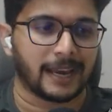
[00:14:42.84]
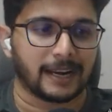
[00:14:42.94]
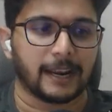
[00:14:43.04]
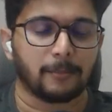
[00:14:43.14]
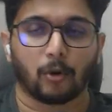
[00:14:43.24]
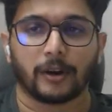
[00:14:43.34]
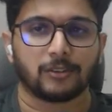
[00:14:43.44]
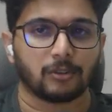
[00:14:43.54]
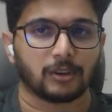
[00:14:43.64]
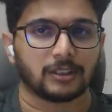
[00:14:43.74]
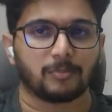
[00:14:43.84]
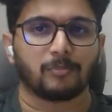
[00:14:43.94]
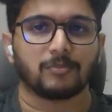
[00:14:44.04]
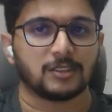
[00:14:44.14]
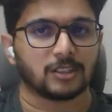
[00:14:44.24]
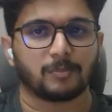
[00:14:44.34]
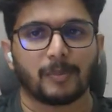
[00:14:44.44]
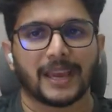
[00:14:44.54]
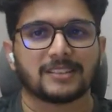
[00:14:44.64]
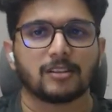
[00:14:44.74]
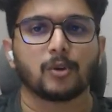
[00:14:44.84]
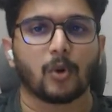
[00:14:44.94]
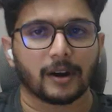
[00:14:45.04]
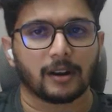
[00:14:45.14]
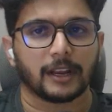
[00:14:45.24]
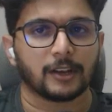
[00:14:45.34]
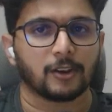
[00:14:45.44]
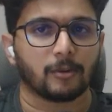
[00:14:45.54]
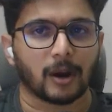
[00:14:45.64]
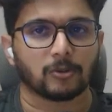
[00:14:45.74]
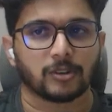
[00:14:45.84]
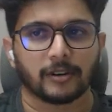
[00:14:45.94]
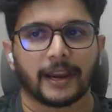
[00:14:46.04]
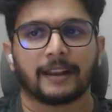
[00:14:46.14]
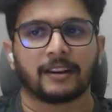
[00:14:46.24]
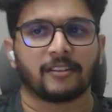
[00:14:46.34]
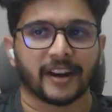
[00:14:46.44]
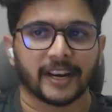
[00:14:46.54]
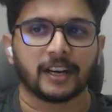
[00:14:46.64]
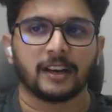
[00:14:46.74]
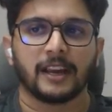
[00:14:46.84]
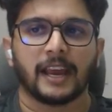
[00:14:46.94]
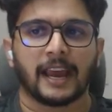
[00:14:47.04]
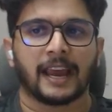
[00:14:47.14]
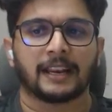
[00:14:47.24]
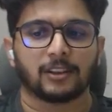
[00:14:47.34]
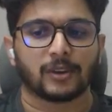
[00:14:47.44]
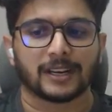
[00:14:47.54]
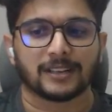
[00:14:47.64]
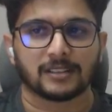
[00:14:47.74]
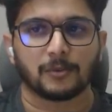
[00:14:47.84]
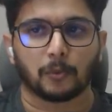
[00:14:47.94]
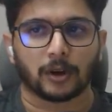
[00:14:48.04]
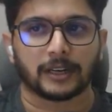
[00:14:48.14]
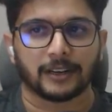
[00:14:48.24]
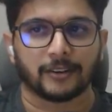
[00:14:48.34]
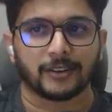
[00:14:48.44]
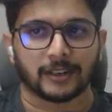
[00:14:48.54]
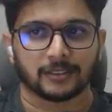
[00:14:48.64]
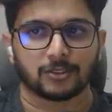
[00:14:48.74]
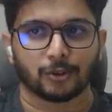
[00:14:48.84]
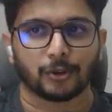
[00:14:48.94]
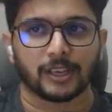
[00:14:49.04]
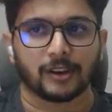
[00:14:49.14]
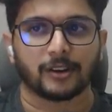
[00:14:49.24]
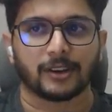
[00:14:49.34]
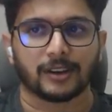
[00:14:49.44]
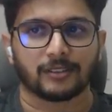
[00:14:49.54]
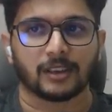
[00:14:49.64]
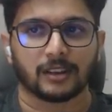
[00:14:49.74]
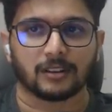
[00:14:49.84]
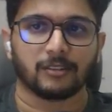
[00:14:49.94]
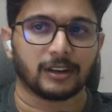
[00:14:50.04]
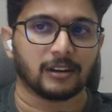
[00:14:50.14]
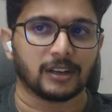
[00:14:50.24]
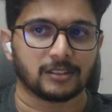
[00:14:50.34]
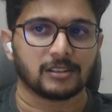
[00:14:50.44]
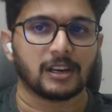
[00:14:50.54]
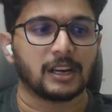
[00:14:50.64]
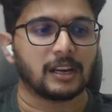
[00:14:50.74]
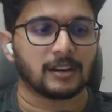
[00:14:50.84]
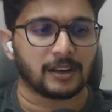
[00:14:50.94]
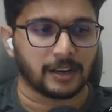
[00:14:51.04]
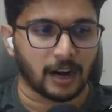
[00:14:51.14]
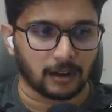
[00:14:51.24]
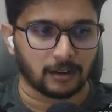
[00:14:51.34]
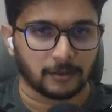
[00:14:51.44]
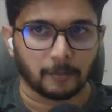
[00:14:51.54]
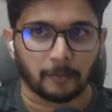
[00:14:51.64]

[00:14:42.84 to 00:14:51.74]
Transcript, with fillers: get endpoints, you can just, just paste the URL in your browser and run it and you can see what it returns. So here you can see it returns null.